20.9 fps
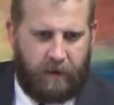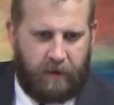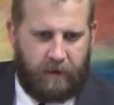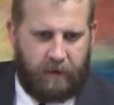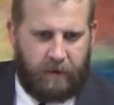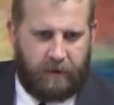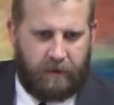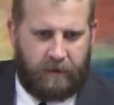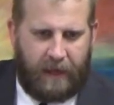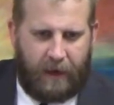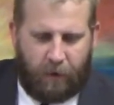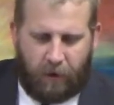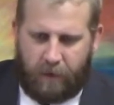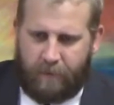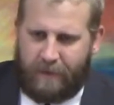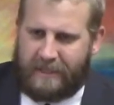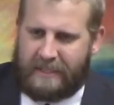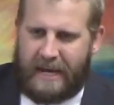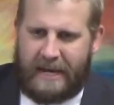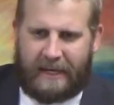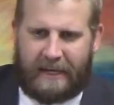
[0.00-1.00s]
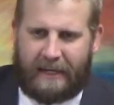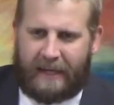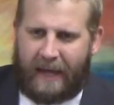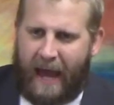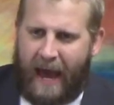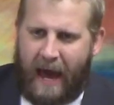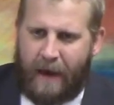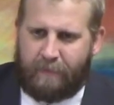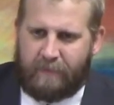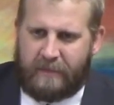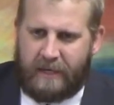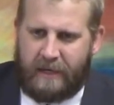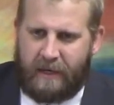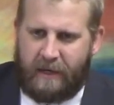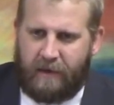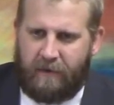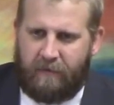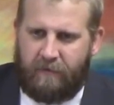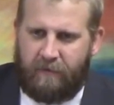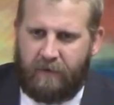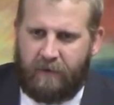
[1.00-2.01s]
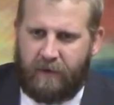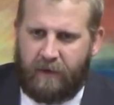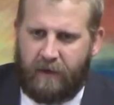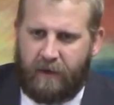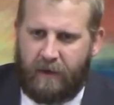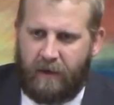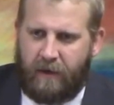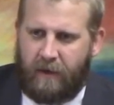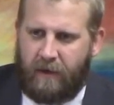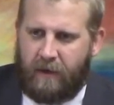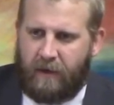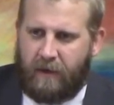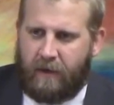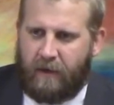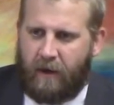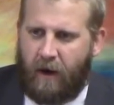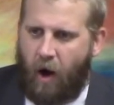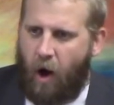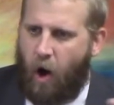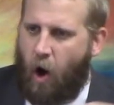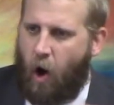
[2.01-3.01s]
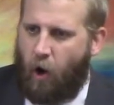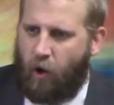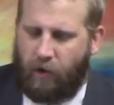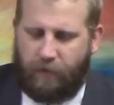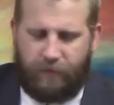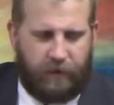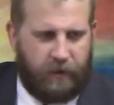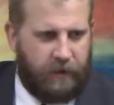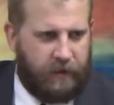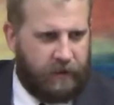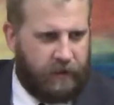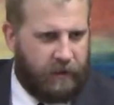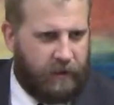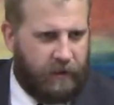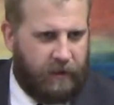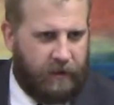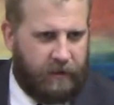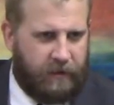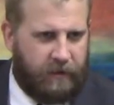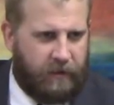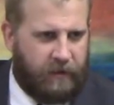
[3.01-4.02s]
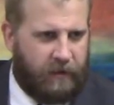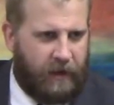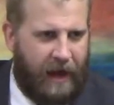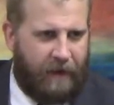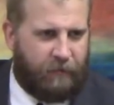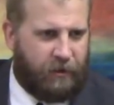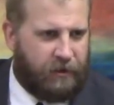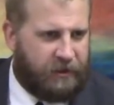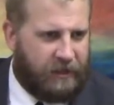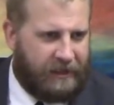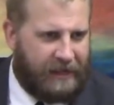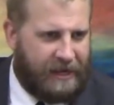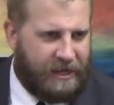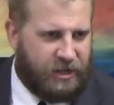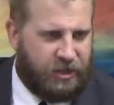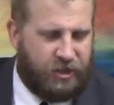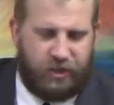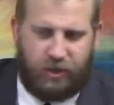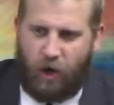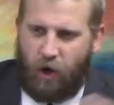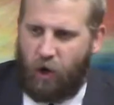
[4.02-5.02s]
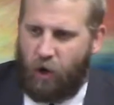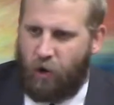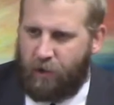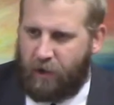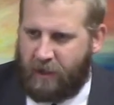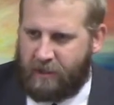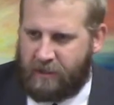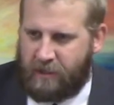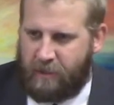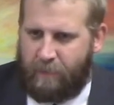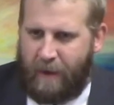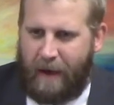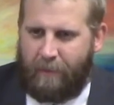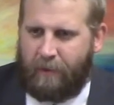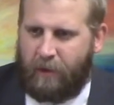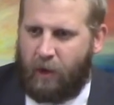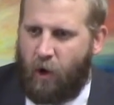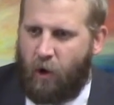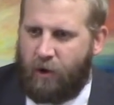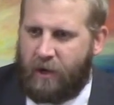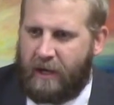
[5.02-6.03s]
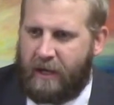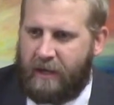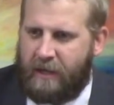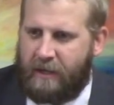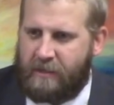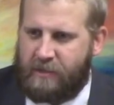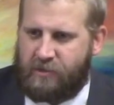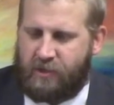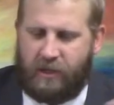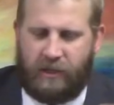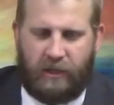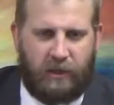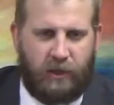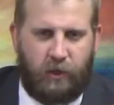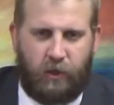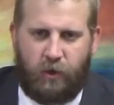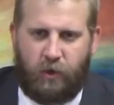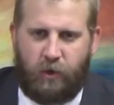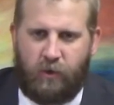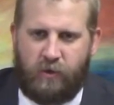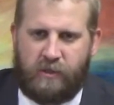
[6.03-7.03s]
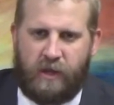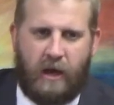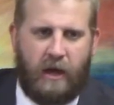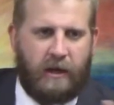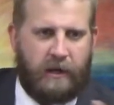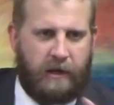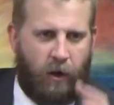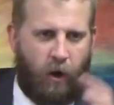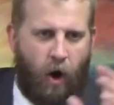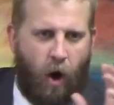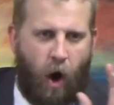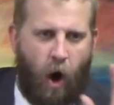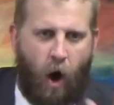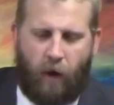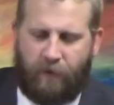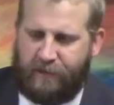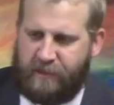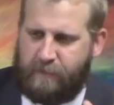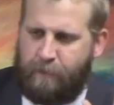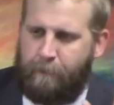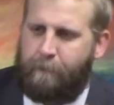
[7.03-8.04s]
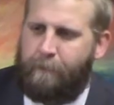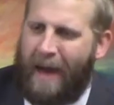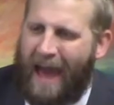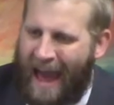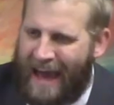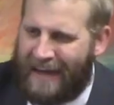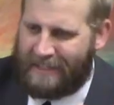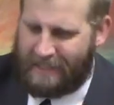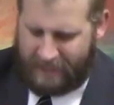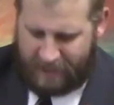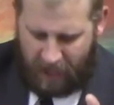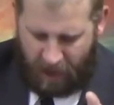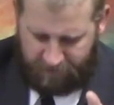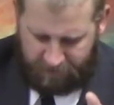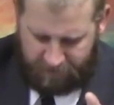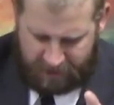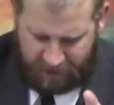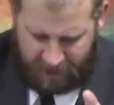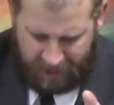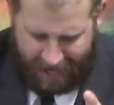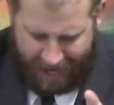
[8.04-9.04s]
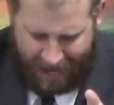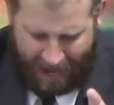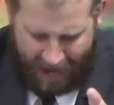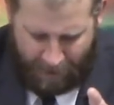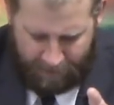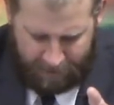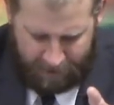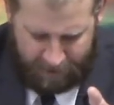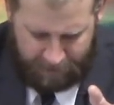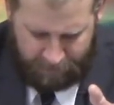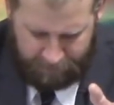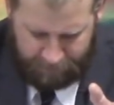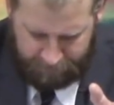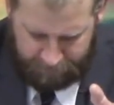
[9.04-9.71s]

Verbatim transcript: they were going to be taken captive. All the, the, the everything that he showed unto the Babylonians, he's going to lose. You know, all this bad stuff is going to happen.